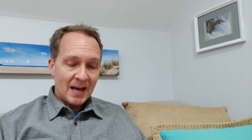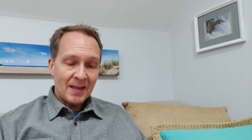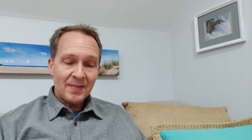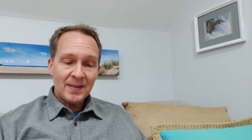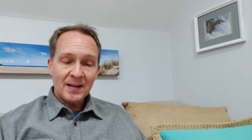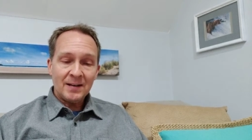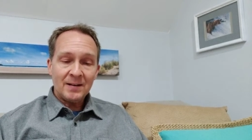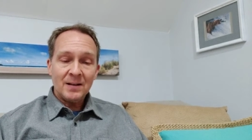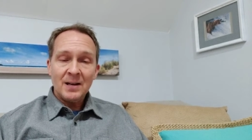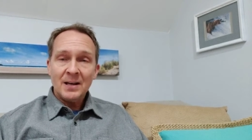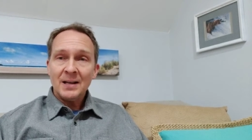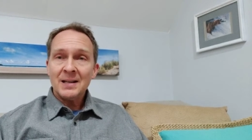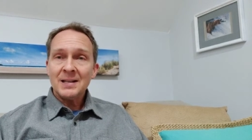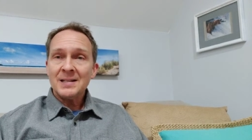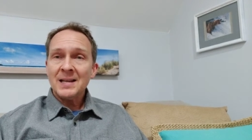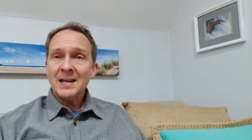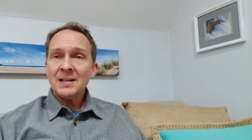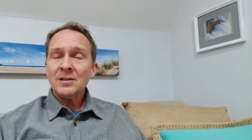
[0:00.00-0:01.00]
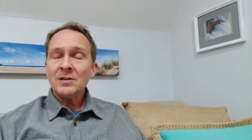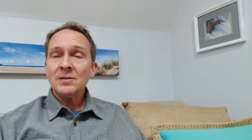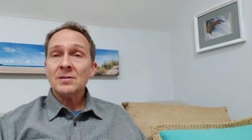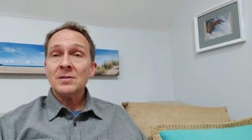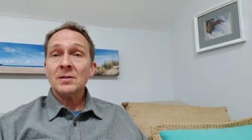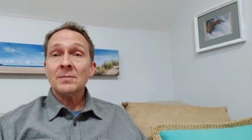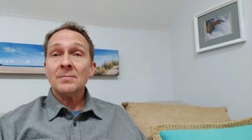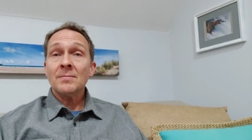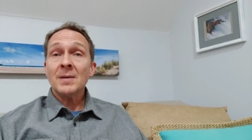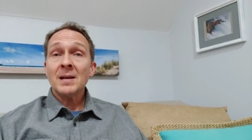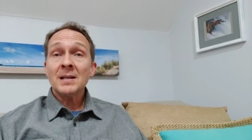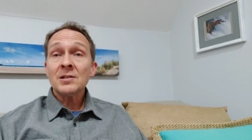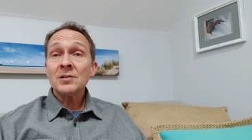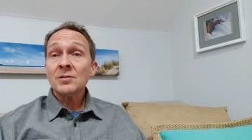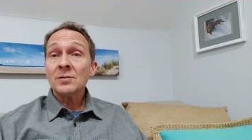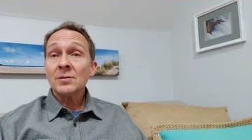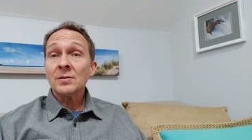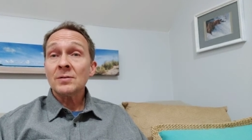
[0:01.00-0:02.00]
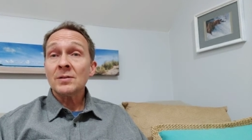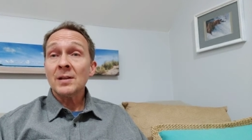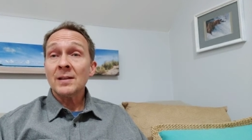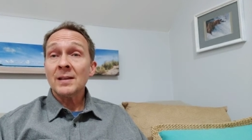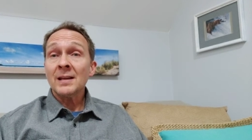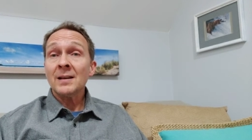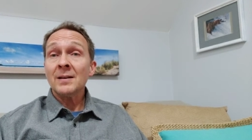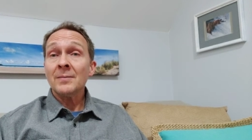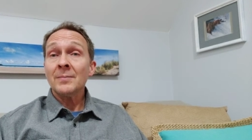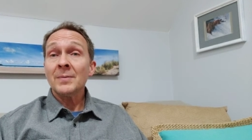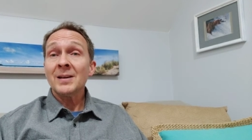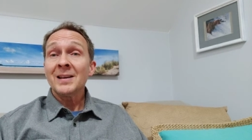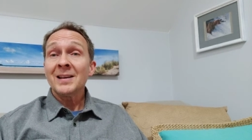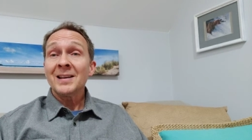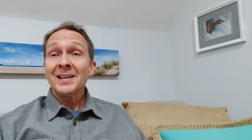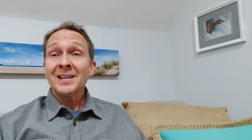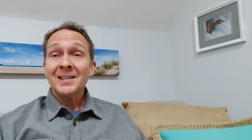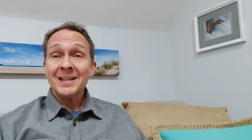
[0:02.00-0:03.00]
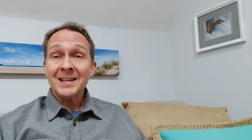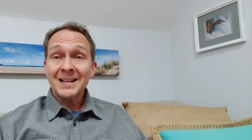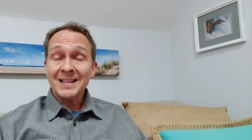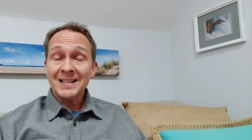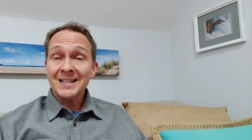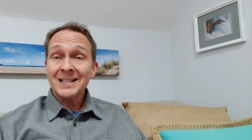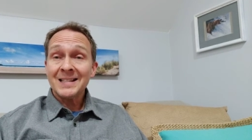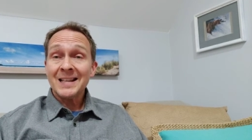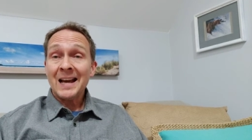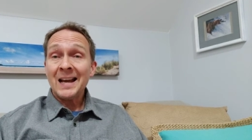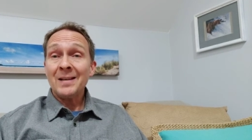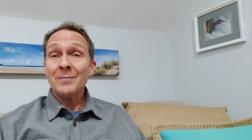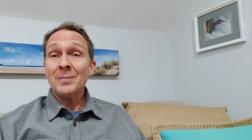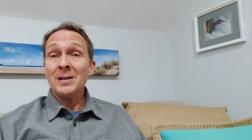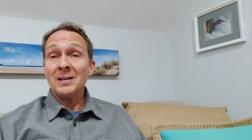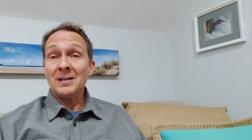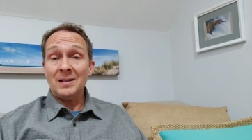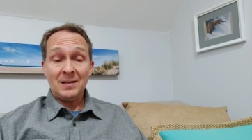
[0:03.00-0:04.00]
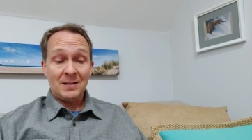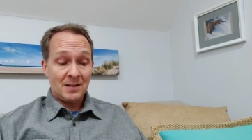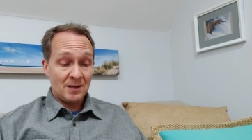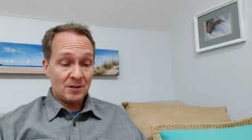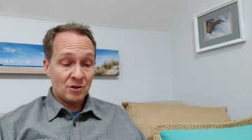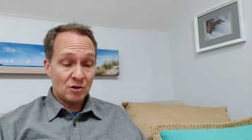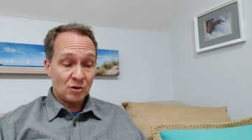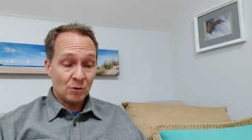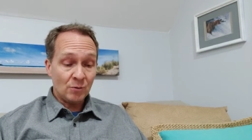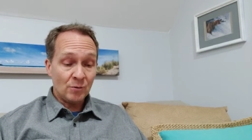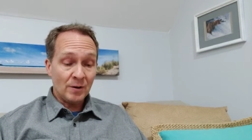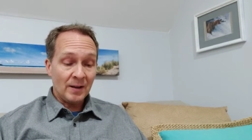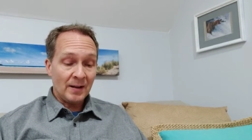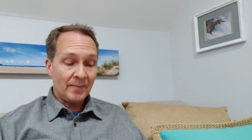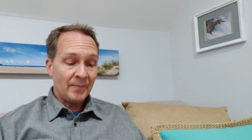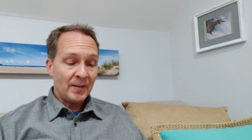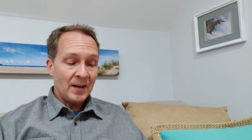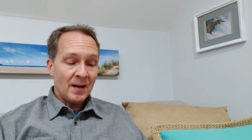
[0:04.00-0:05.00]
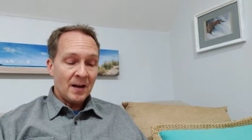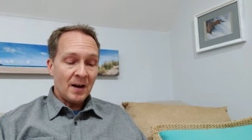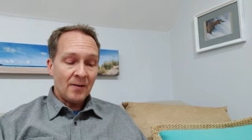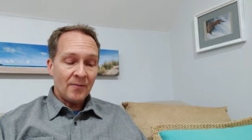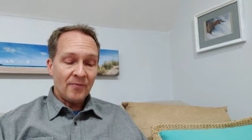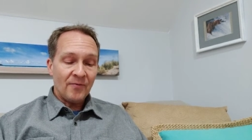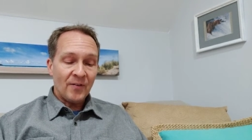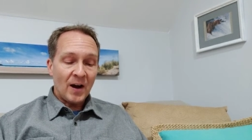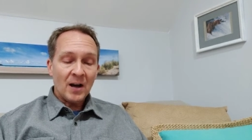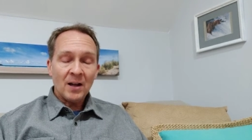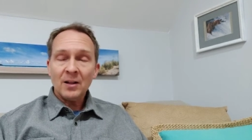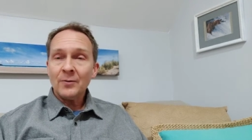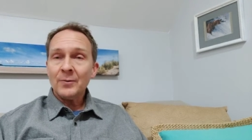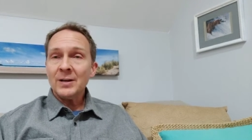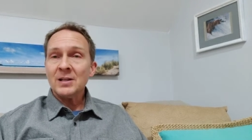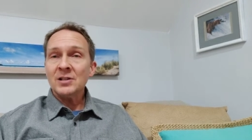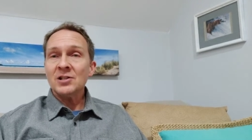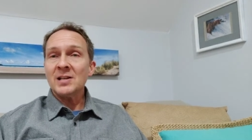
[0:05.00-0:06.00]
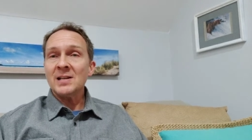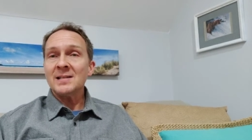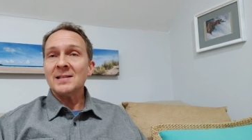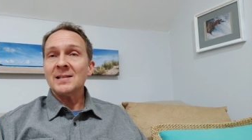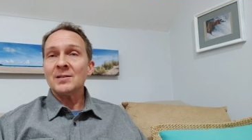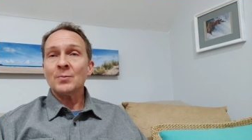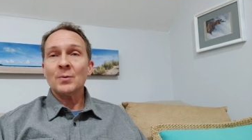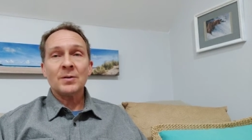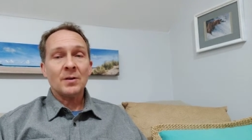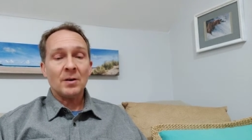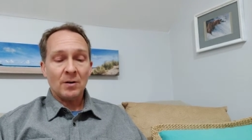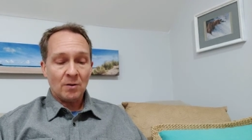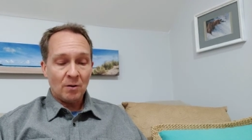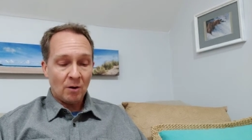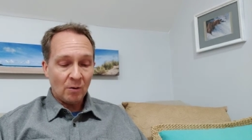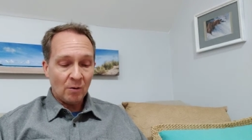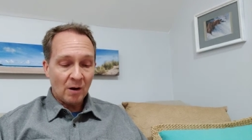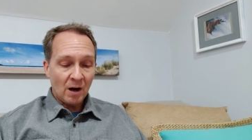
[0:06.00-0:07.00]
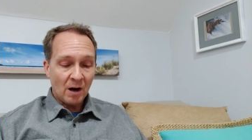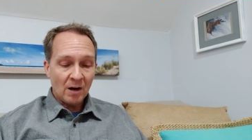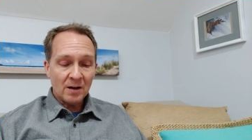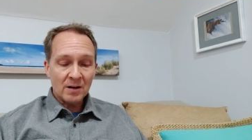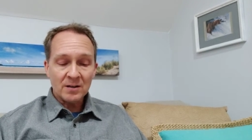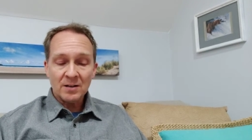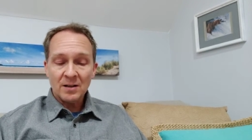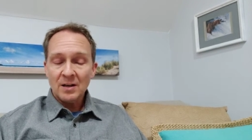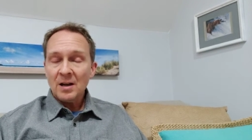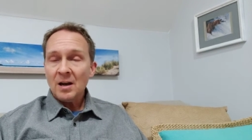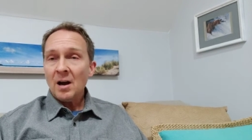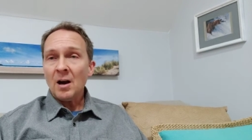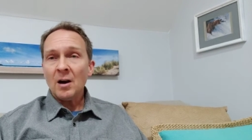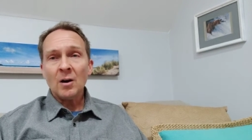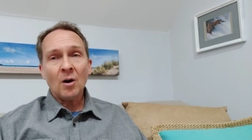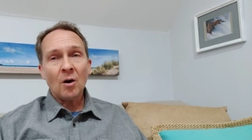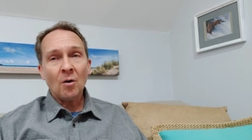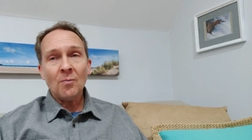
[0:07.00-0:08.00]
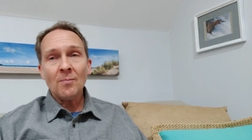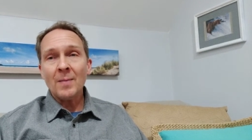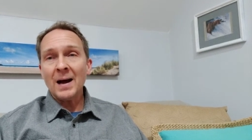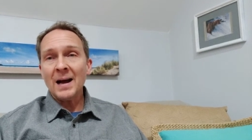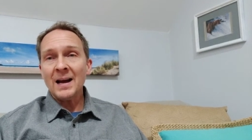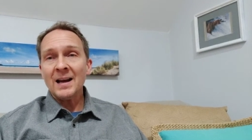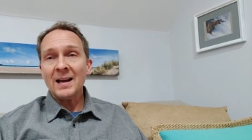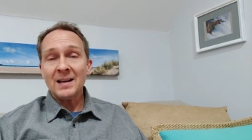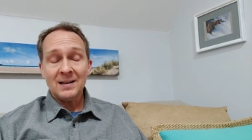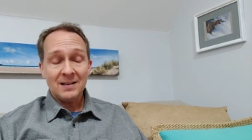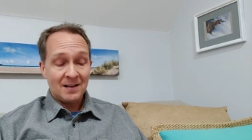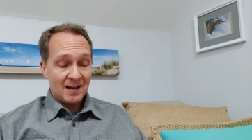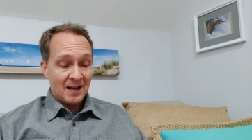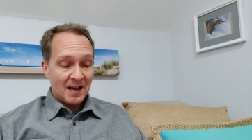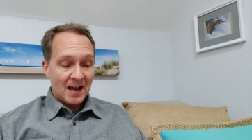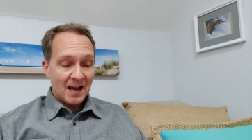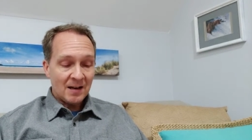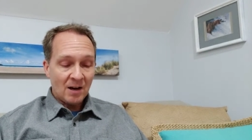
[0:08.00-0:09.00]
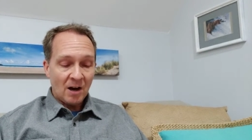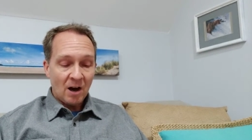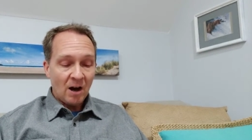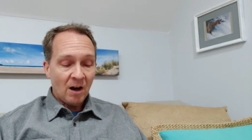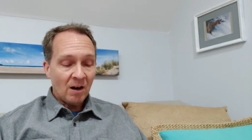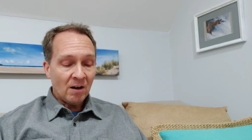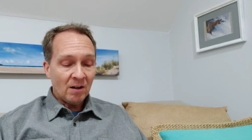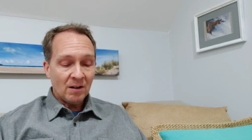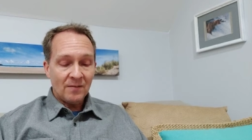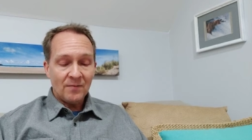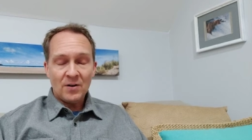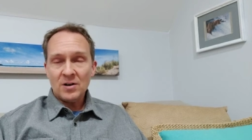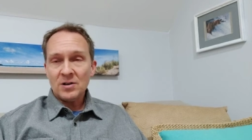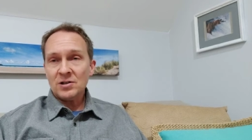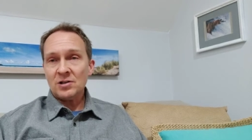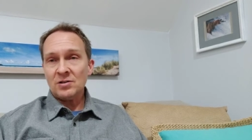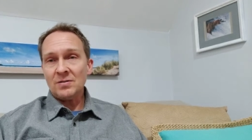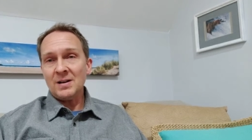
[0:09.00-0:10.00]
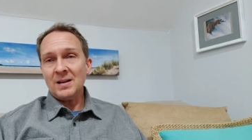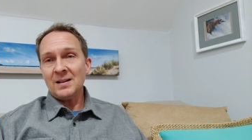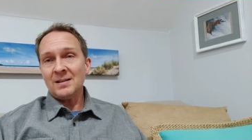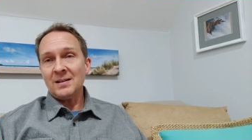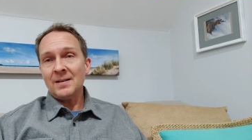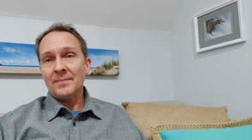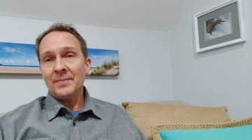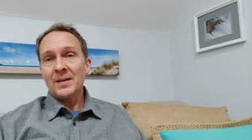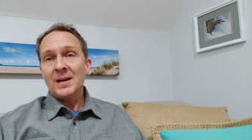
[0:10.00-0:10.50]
And then continue to minister to them the excitement and the joy of following Jesus with our whole heart, our whole mind, and all of our strength.